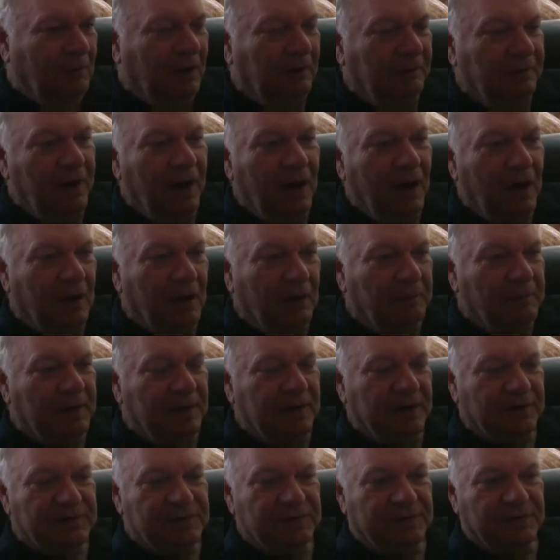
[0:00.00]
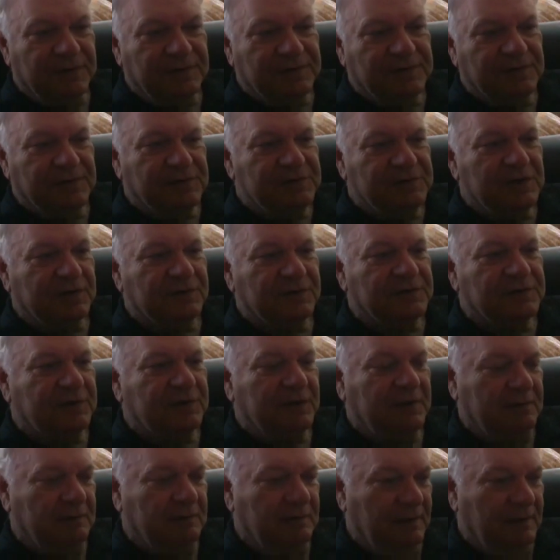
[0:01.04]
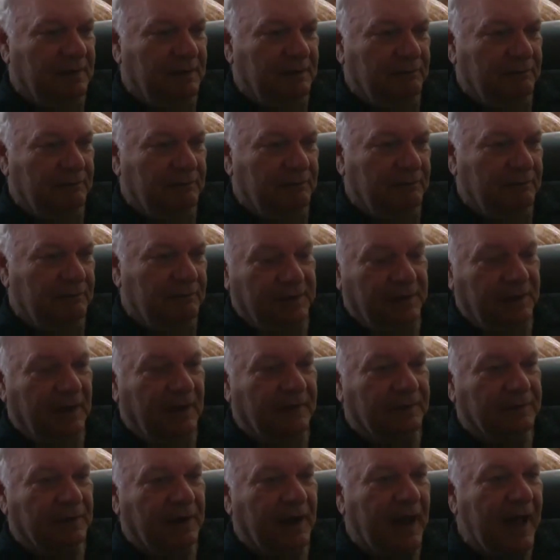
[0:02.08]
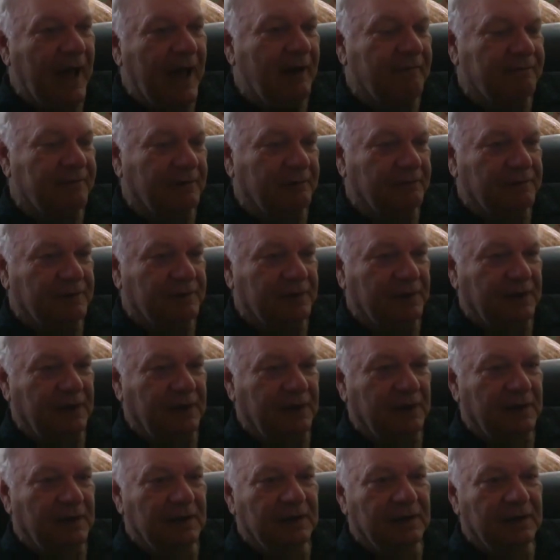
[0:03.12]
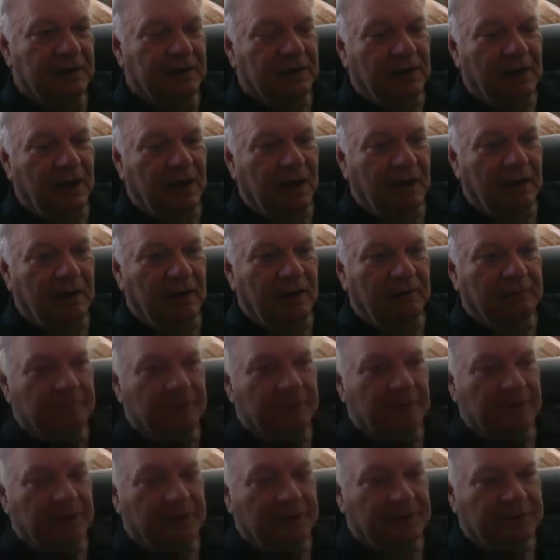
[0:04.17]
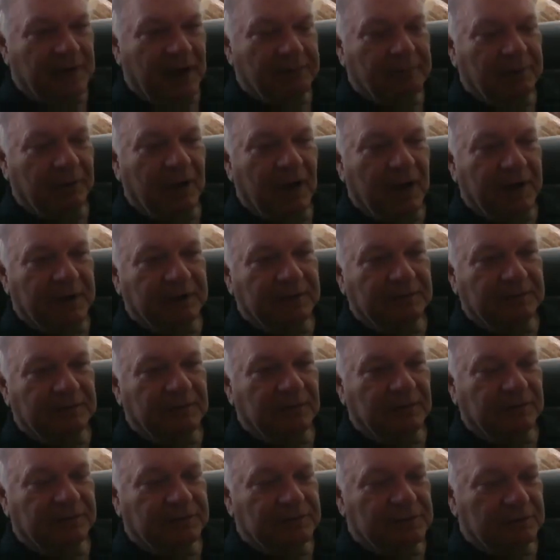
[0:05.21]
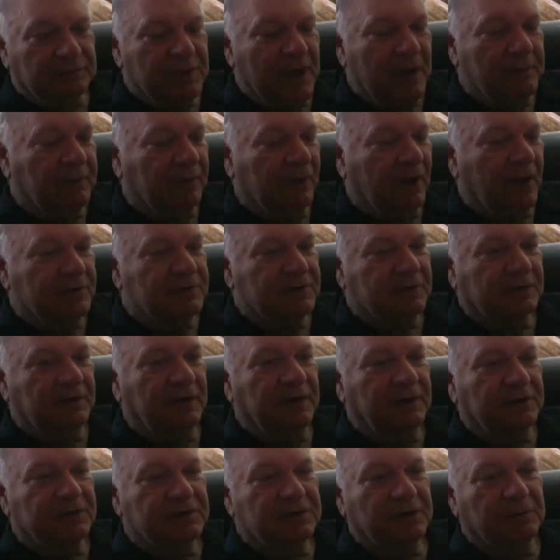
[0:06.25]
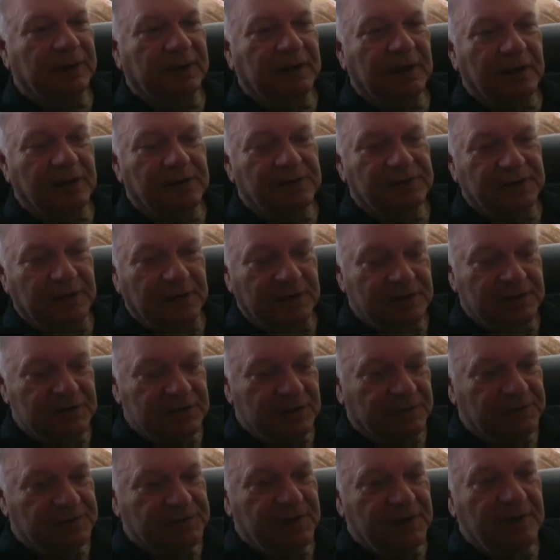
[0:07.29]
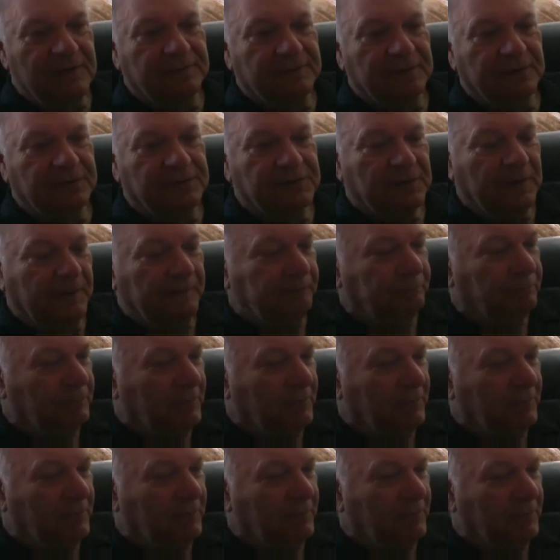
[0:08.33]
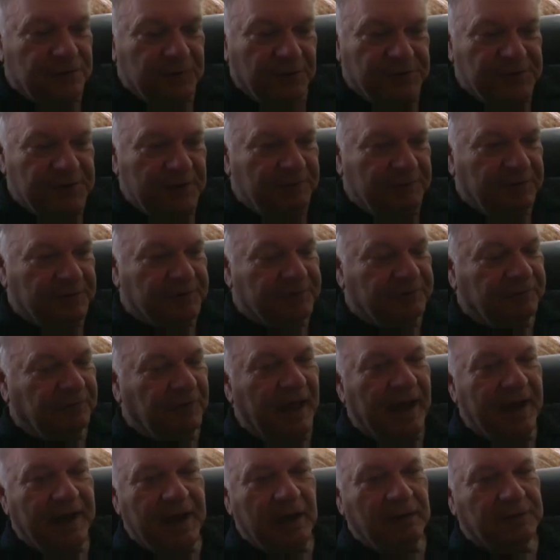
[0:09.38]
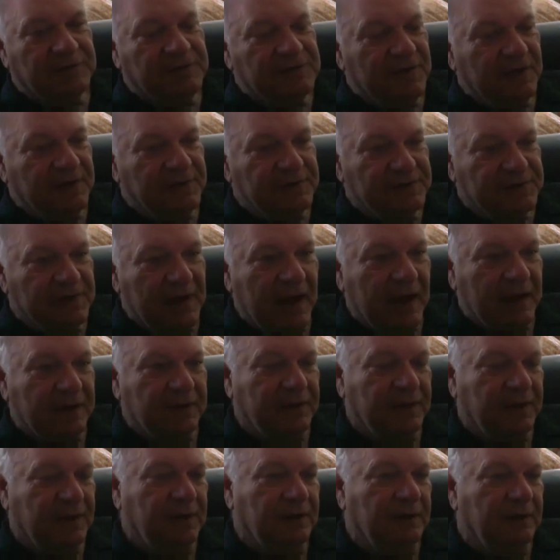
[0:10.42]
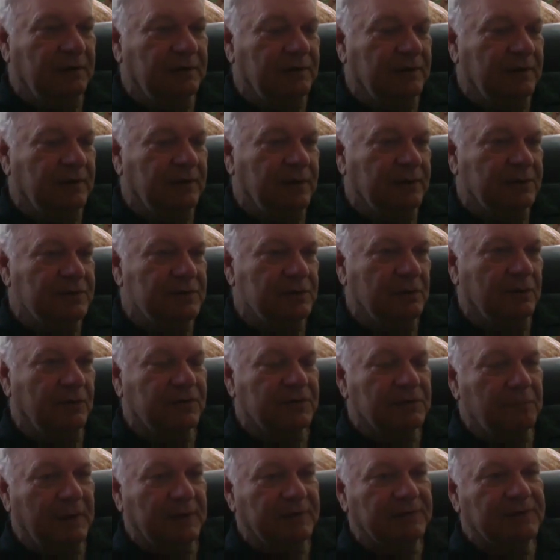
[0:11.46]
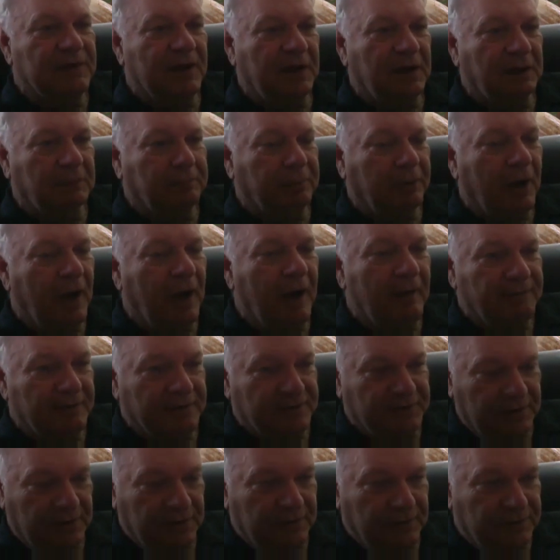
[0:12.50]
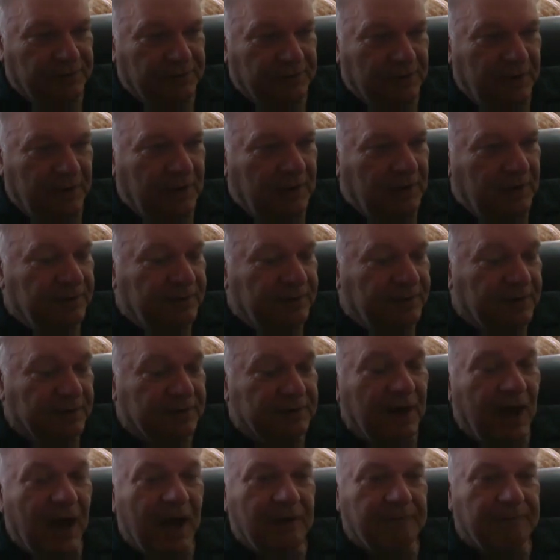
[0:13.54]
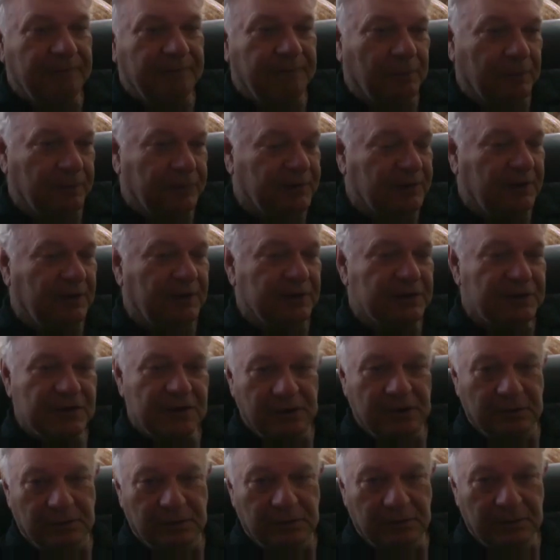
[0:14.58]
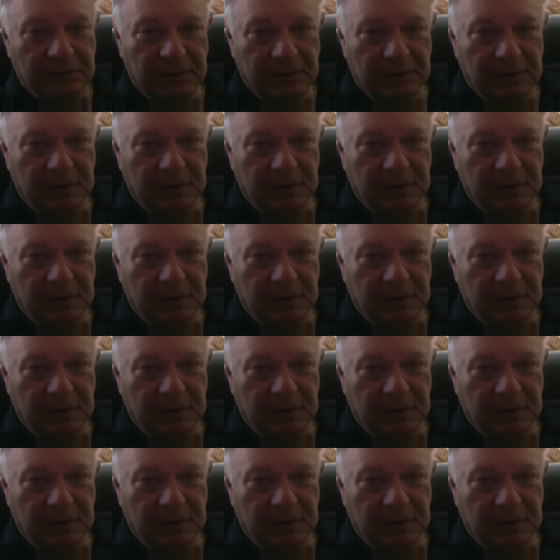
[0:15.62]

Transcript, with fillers: Well, no, I mean, it's, this is just the other half of the, uh, of the typologic, typologic literature because in Josephus, Josephus flat out says that the, the Jewish messianic prophecies did not foresee a Jew.